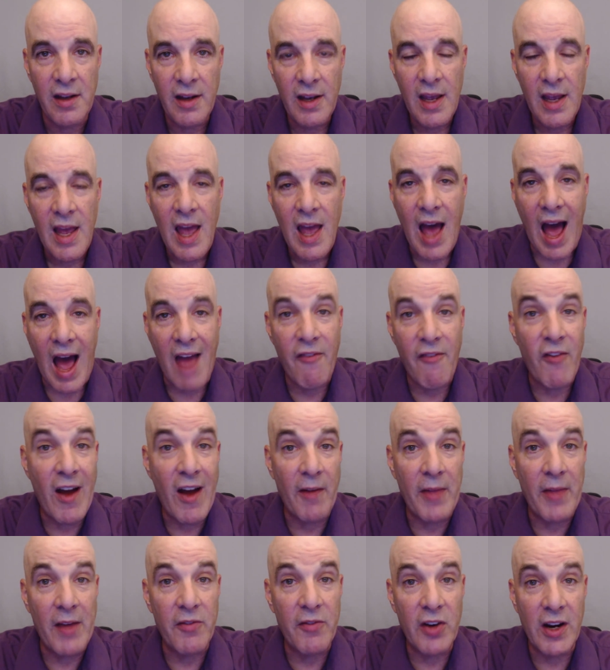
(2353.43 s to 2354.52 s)
I found that
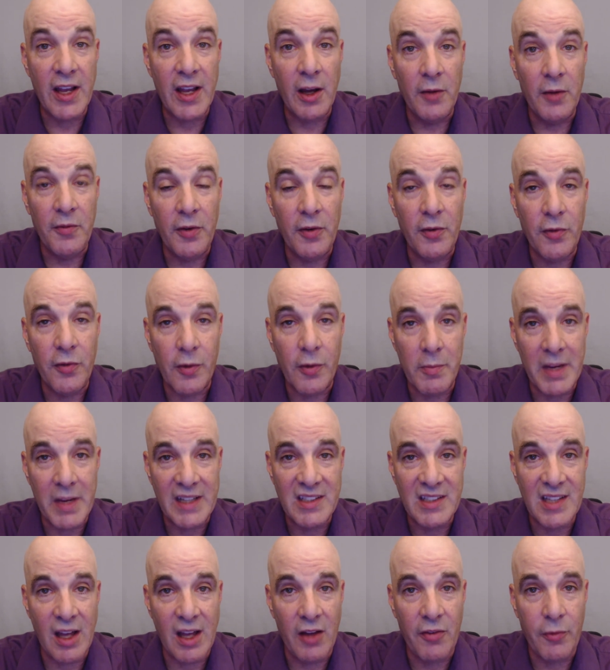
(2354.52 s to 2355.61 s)
very helpful for
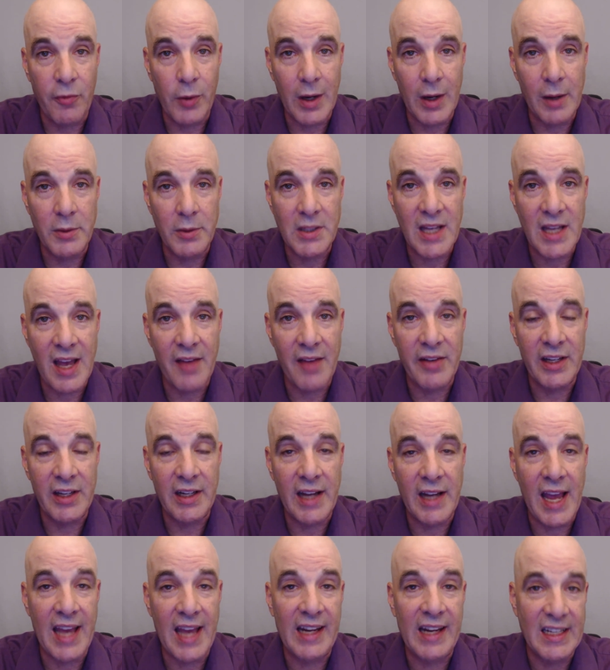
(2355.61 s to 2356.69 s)
myself when I was having, and
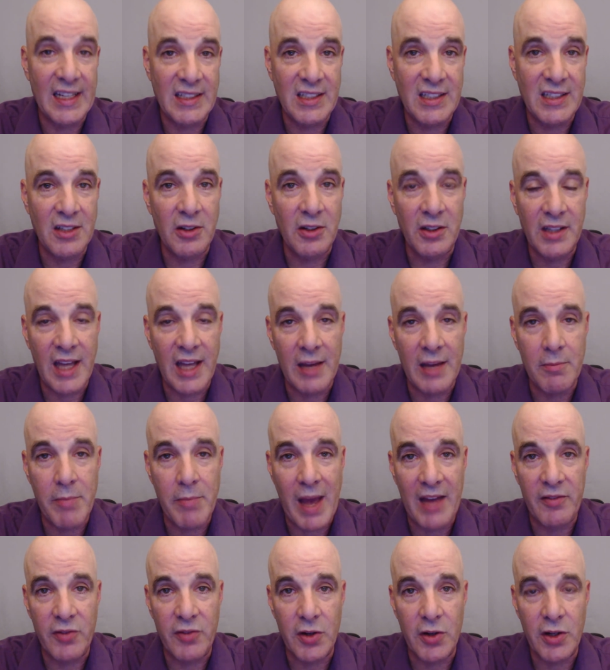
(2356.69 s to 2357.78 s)
I still get that
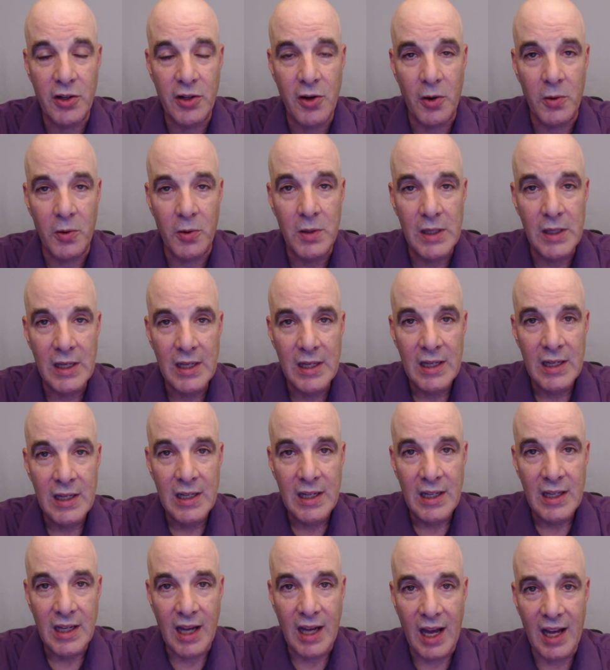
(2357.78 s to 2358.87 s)
vertigo
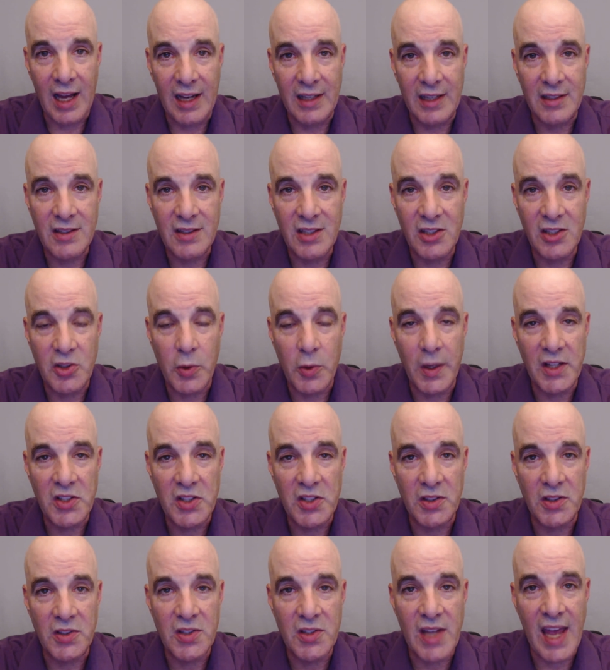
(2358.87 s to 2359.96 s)

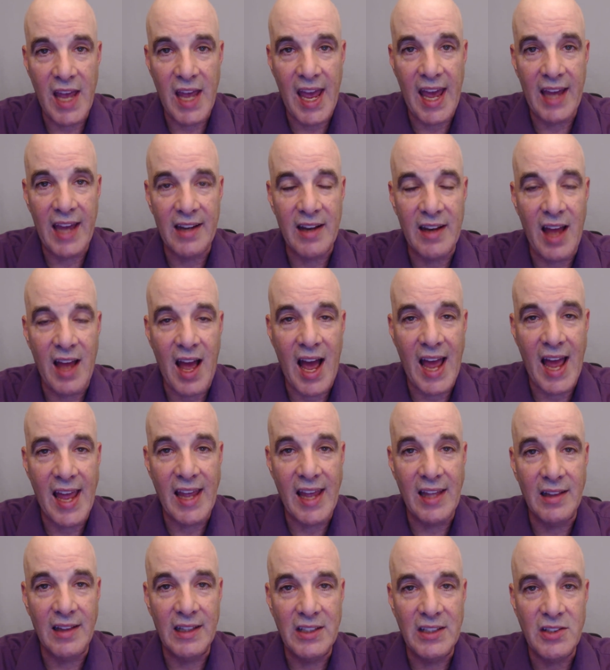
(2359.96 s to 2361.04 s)
situations, and I
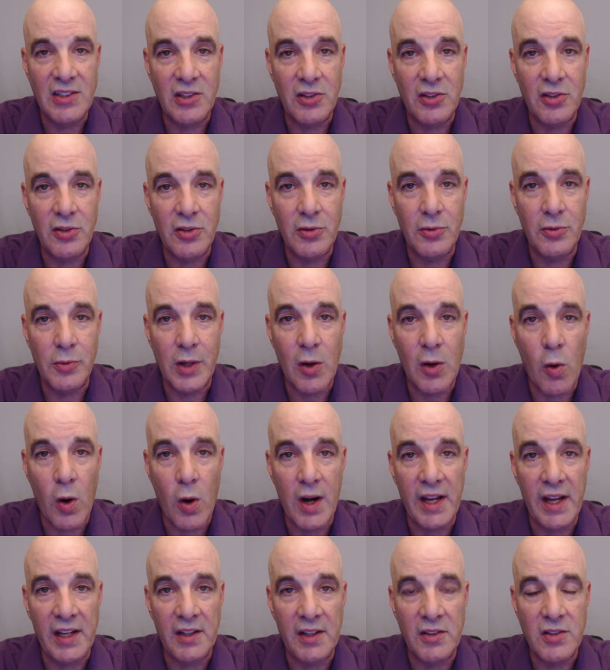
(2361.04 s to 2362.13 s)
listen to
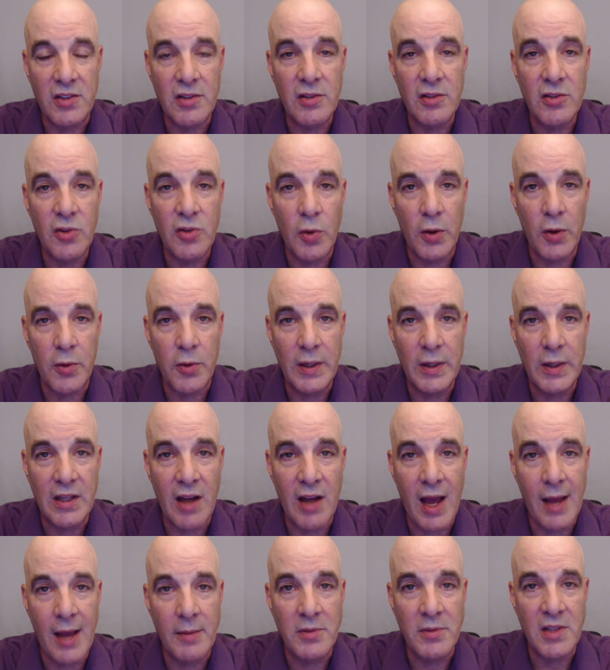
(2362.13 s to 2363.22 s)
recordings 2 or 3
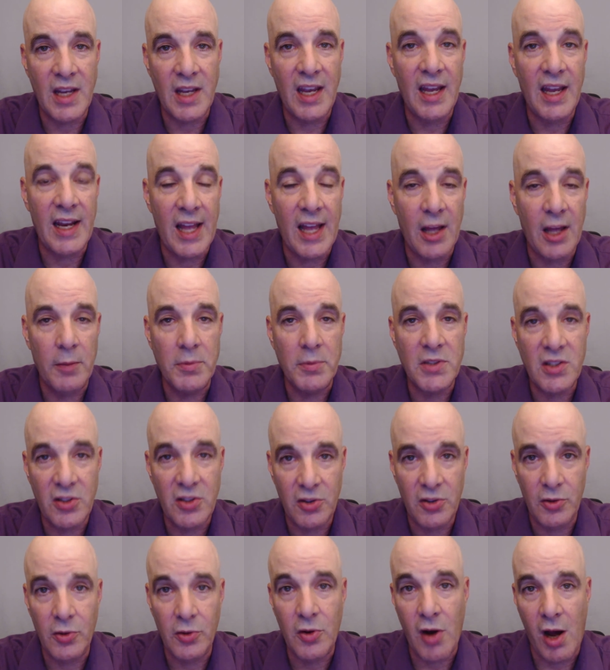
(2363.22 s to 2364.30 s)
times. It helps to
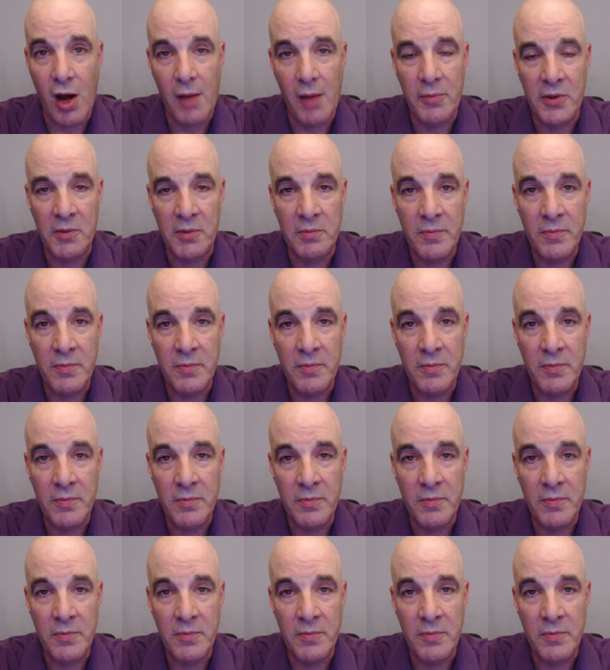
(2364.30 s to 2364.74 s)
calm them.